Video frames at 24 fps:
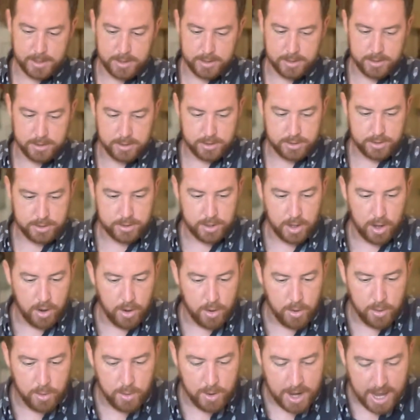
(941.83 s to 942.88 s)

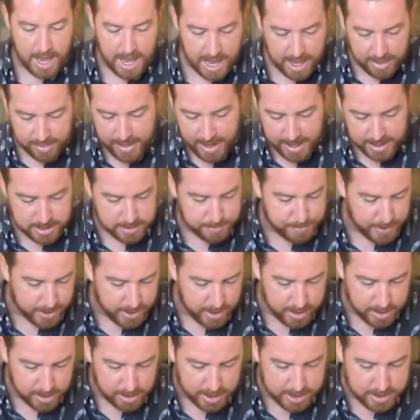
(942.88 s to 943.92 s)
So in that
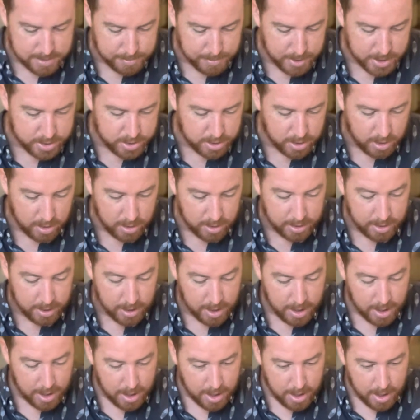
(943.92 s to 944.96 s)
spirit, let's mush on.
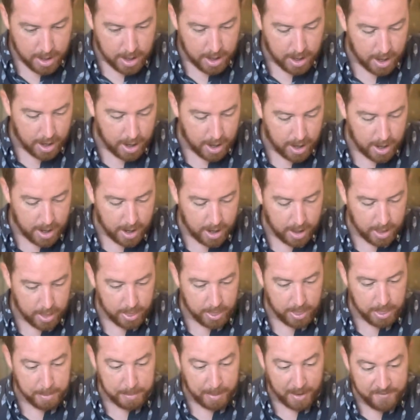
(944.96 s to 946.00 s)

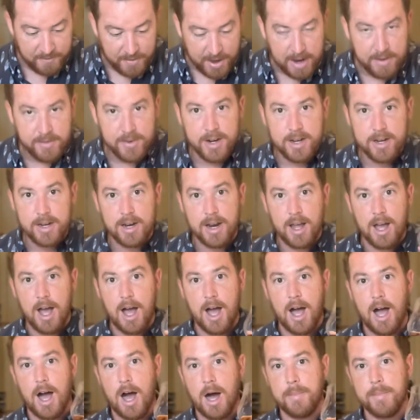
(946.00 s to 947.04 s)
My favorite,
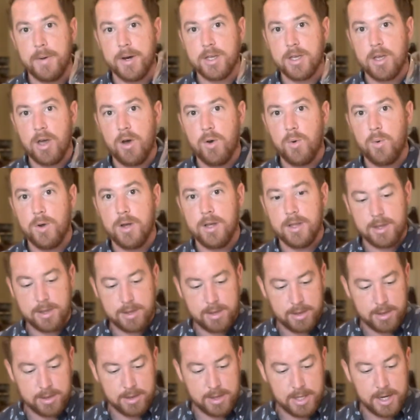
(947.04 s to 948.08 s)
I'm going to go with
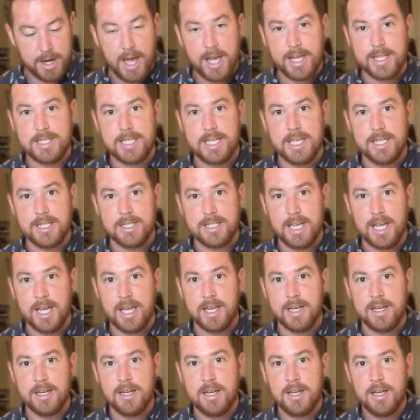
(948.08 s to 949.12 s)
the
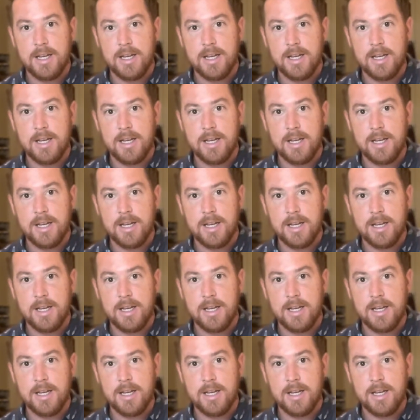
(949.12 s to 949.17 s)
1910.